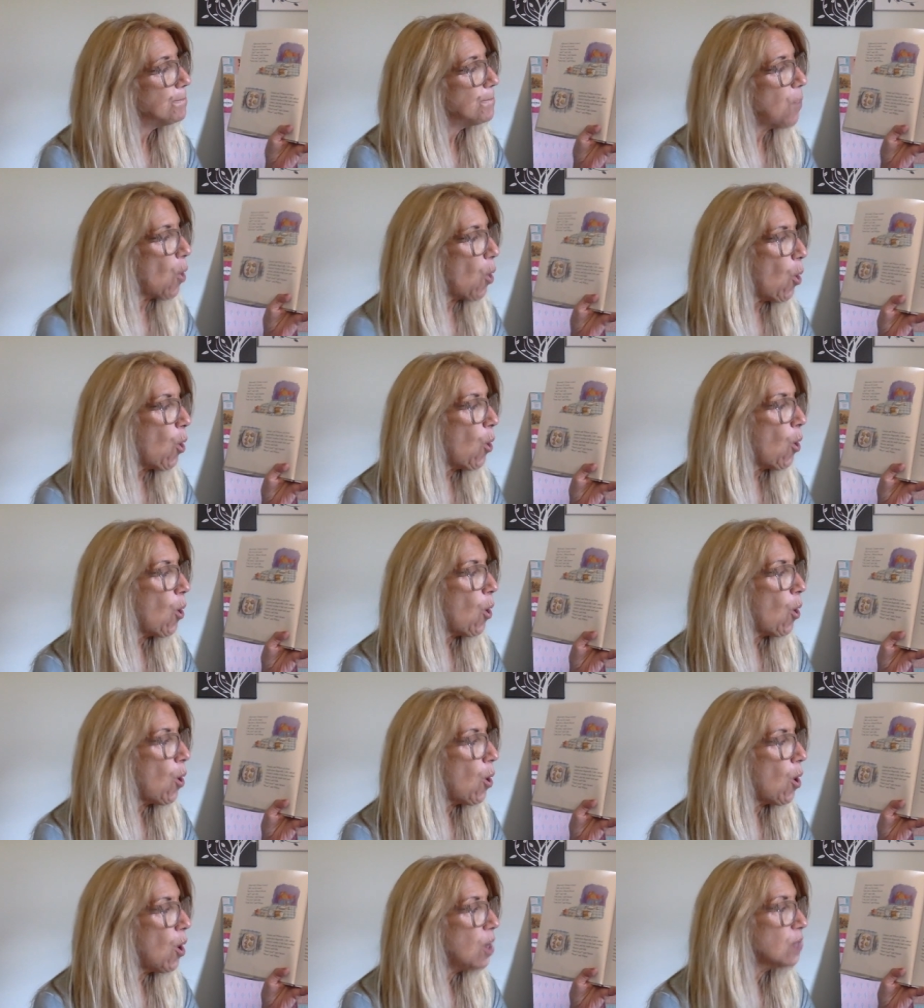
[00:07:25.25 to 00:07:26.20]

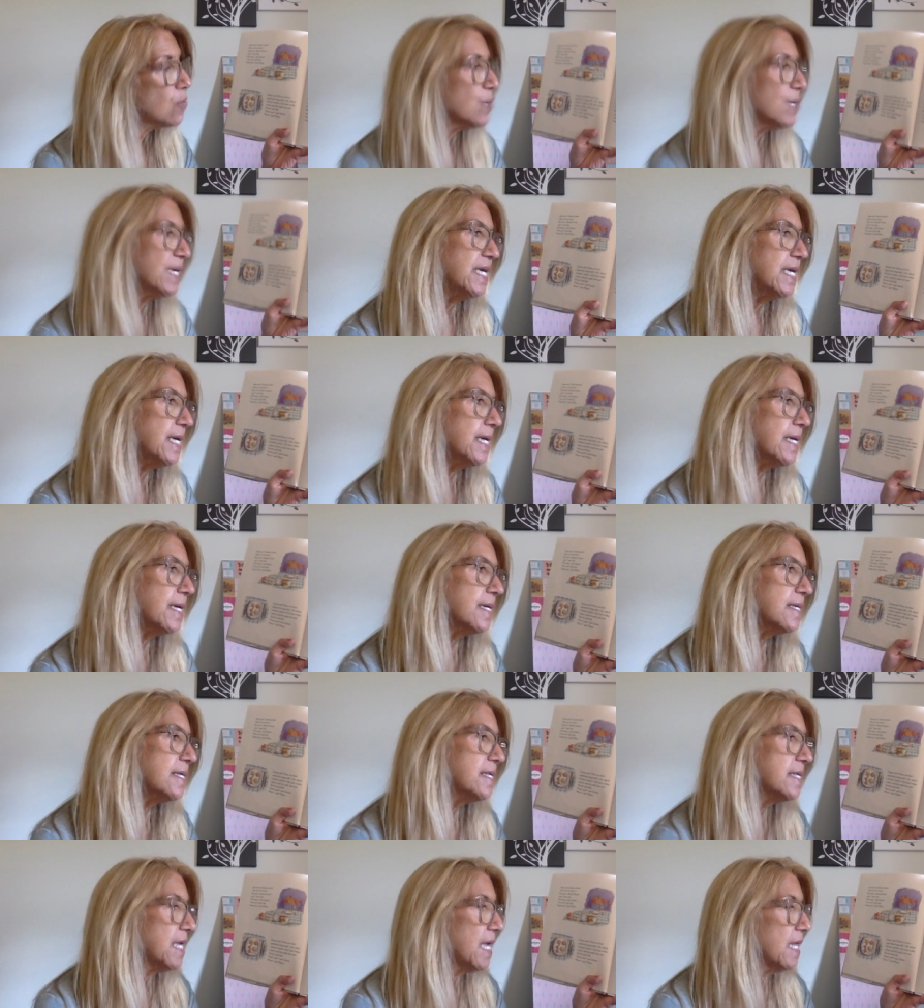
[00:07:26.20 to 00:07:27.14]

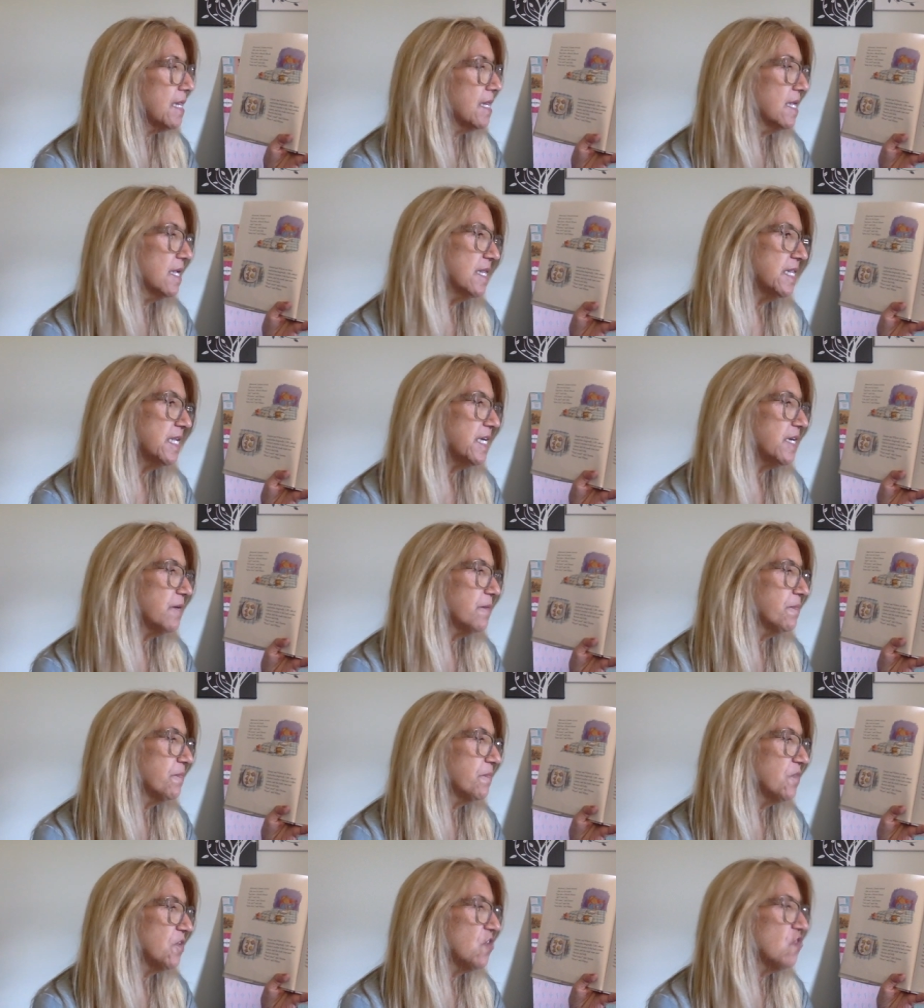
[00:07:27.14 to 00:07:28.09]
Boring, said Lily.
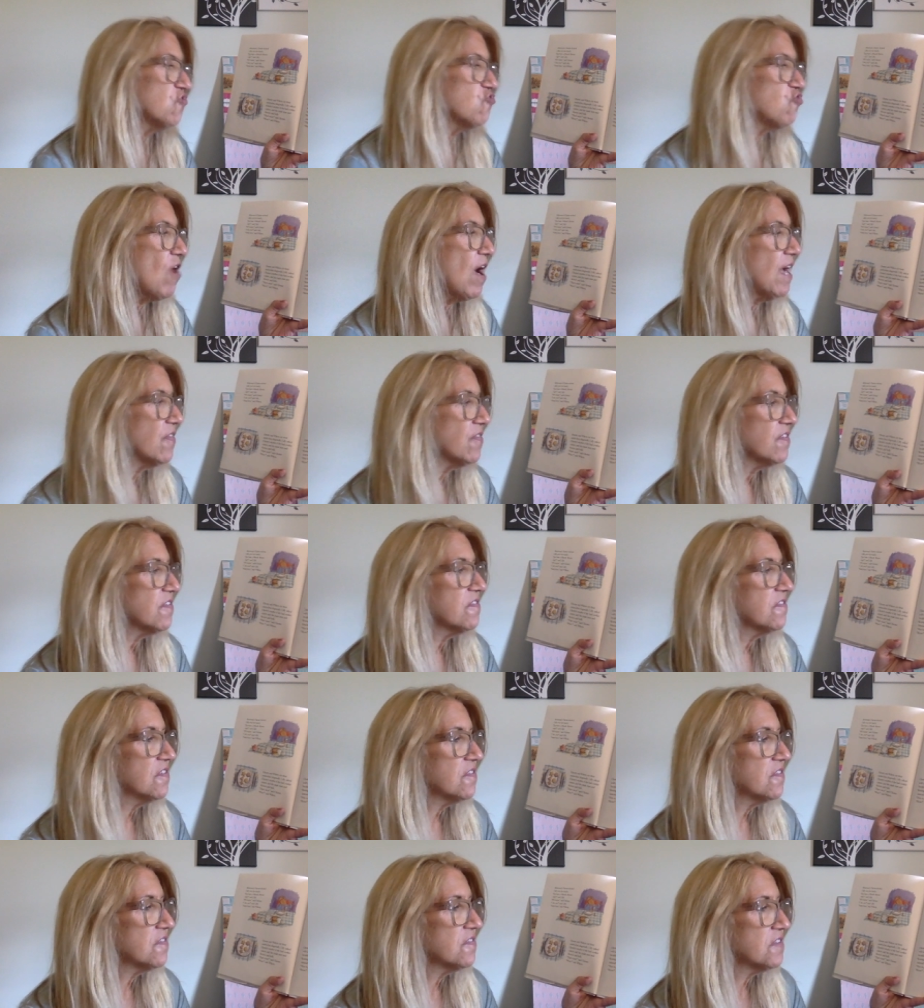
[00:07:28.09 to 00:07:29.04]
Try
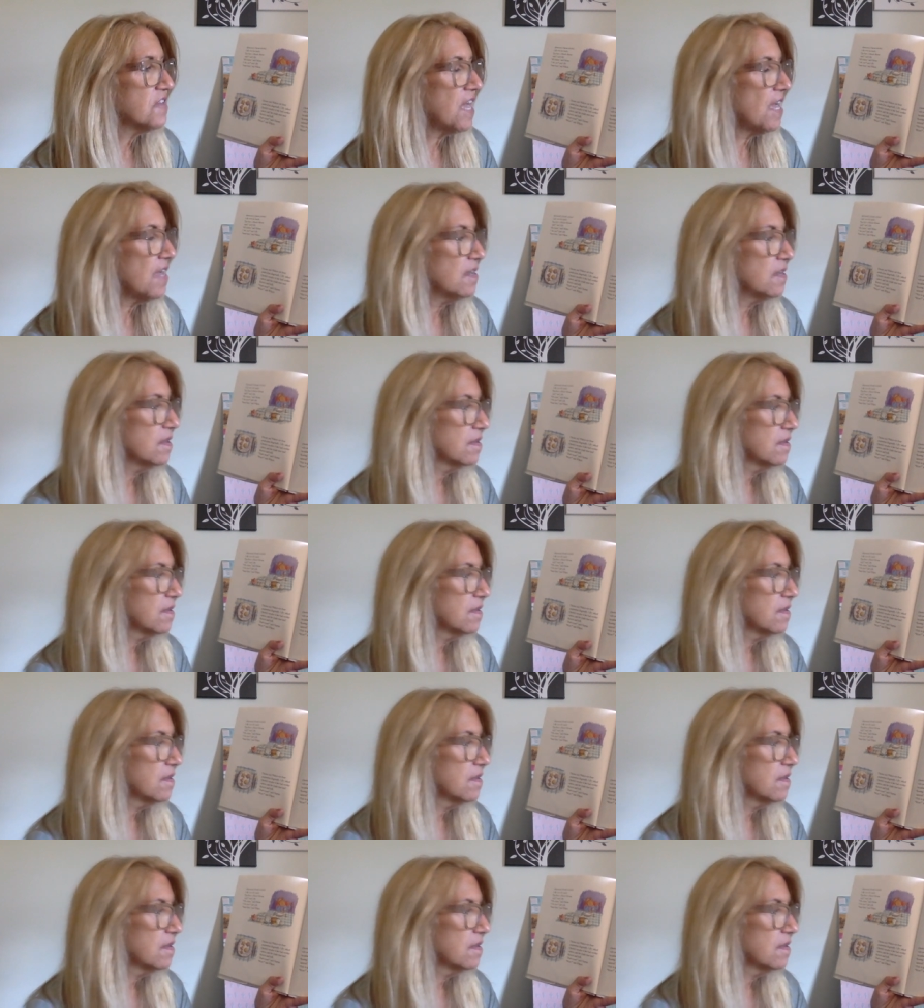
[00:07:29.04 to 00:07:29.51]
this instead.